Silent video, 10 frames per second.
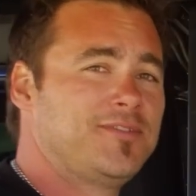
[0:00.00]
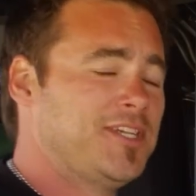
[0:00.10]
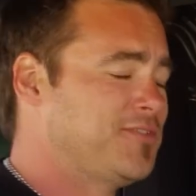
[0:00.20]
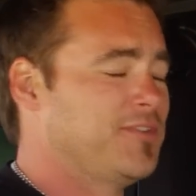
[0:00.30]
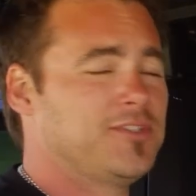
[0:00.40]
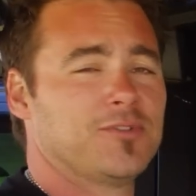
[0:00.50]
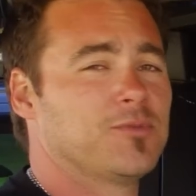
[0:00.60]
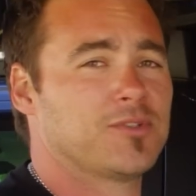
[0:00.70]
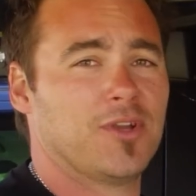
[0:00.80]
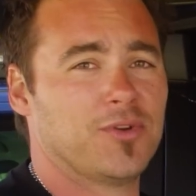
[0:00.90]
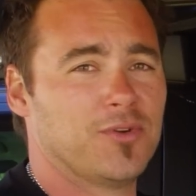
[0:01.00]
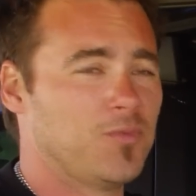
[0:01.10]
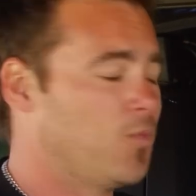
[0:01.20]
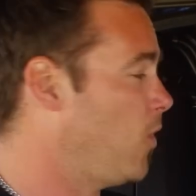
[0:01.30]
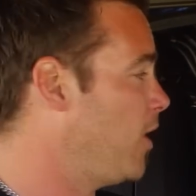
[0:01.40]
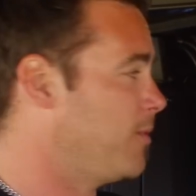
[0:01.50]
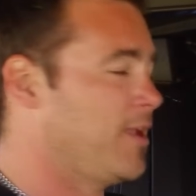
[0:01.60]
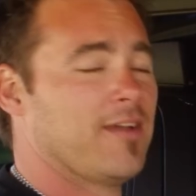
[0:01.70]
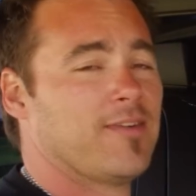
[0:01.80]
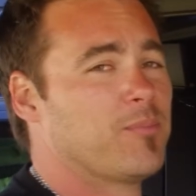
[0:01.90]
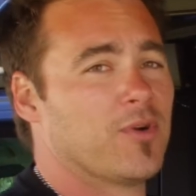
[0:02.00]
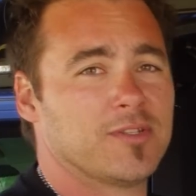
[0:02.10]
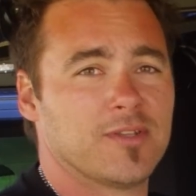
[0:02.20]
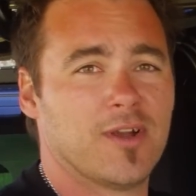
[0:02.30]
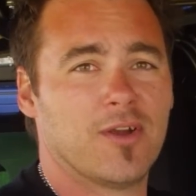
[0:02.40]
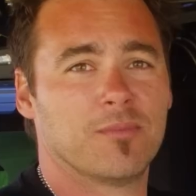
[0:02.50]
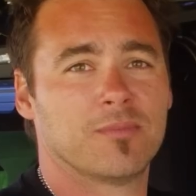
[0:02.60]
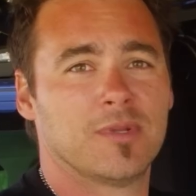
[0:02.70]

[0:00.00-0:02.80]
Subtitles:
chest fridges were so good, why do we have uprights at home?